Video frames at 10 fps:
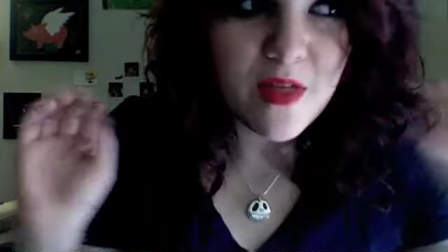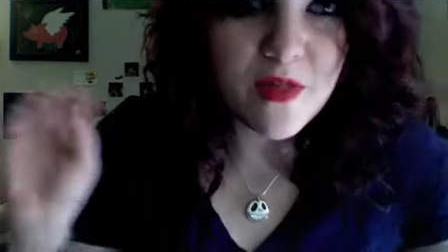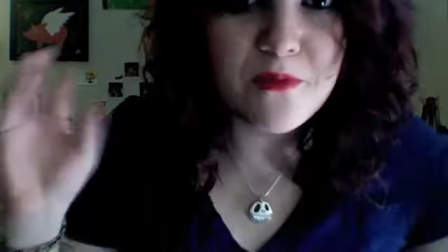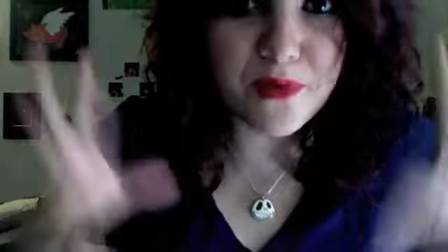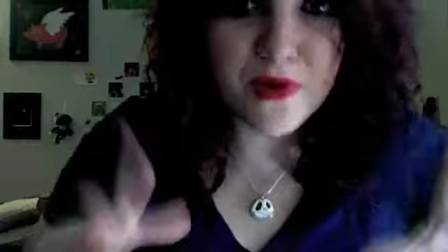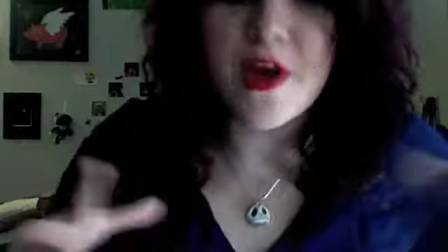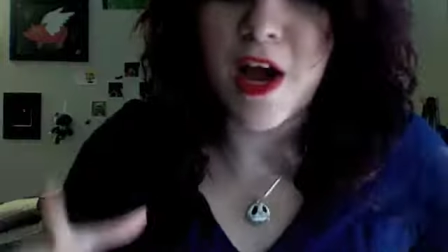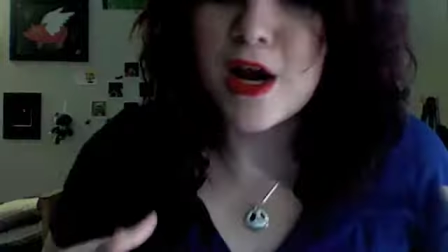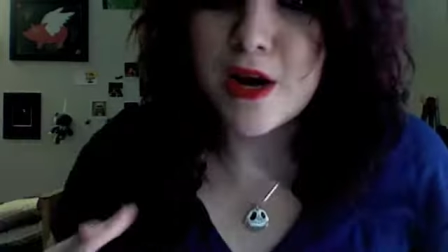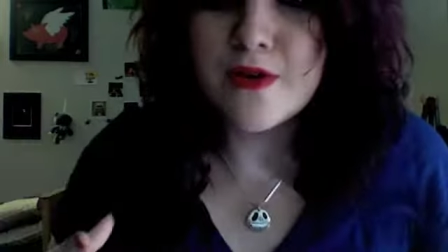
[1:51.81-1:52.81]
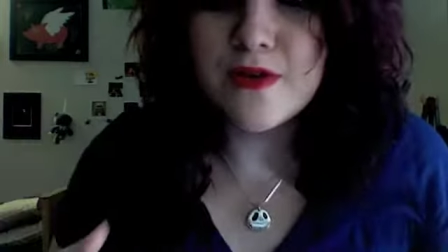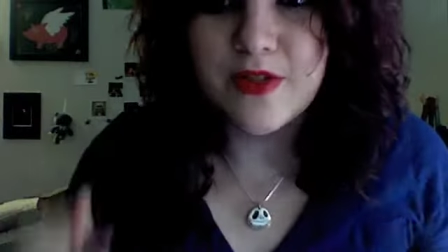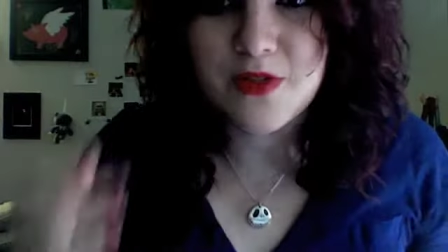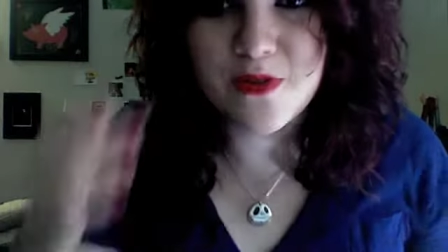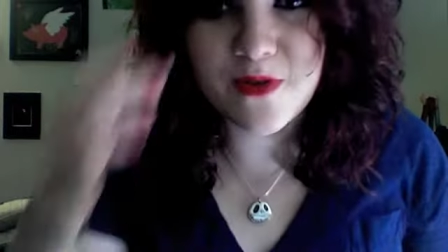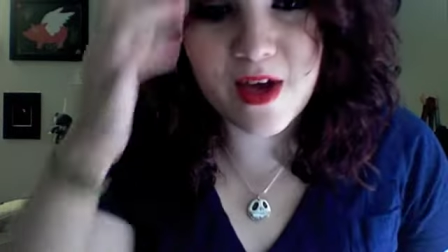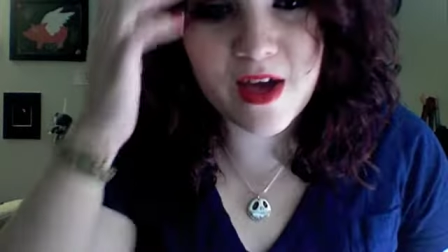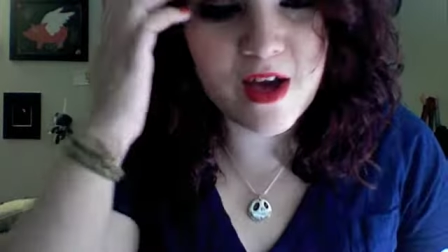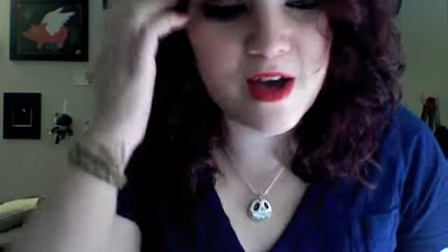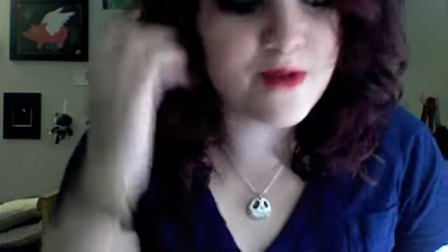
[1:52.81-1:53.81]
the book Aro, the way
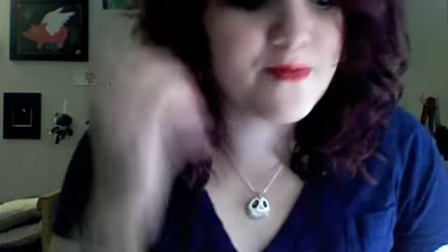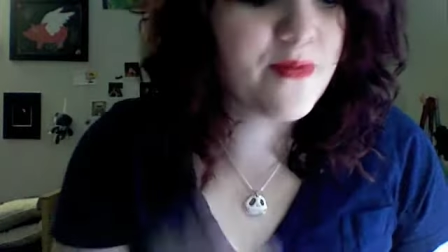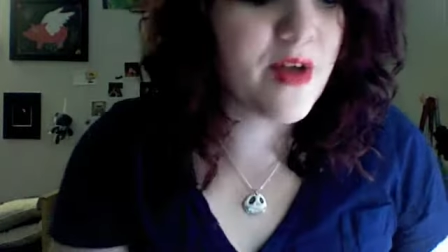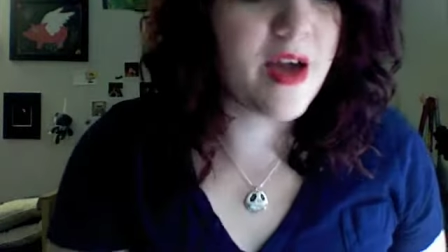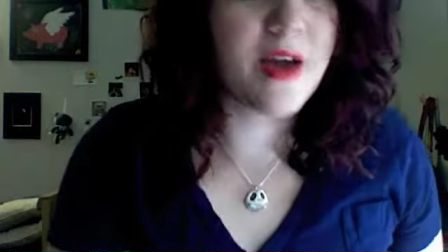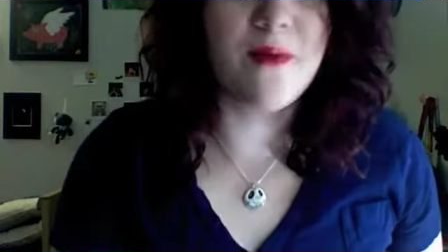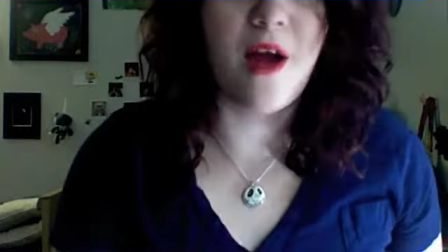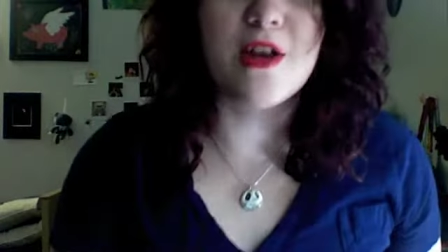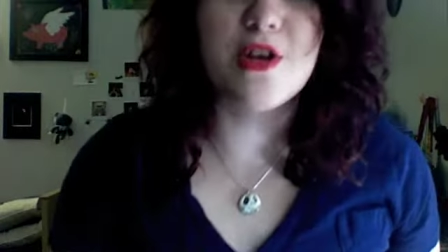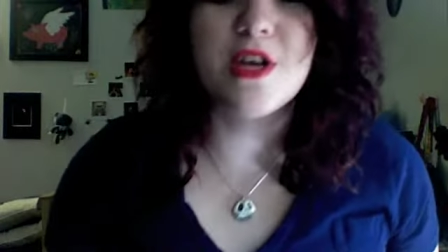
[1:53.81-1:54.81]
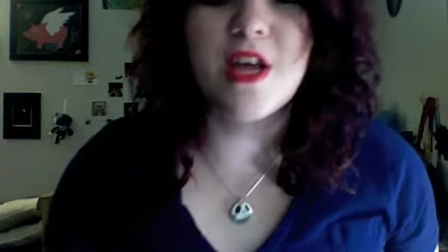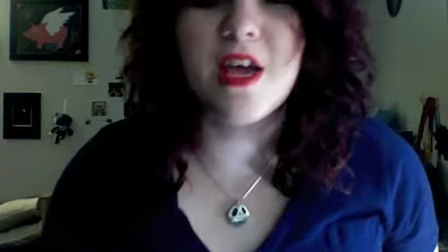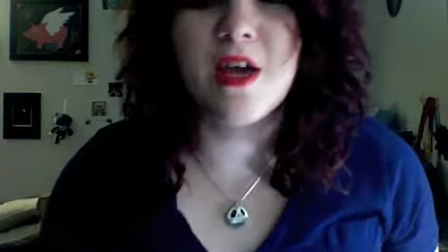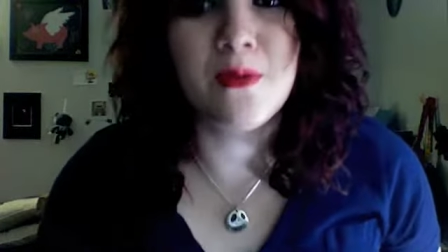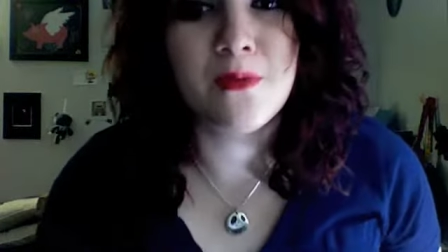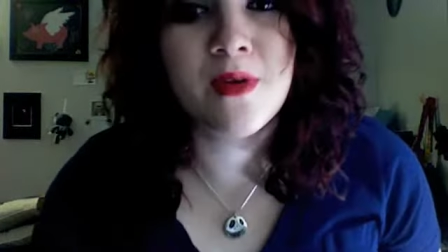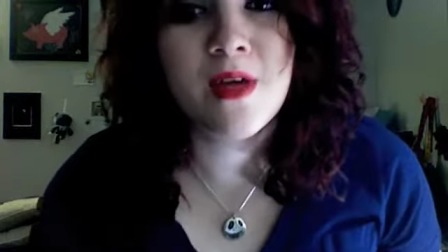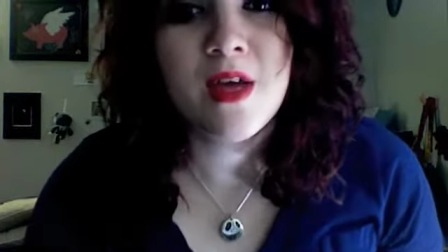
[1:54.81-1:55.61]
um, I imagined him,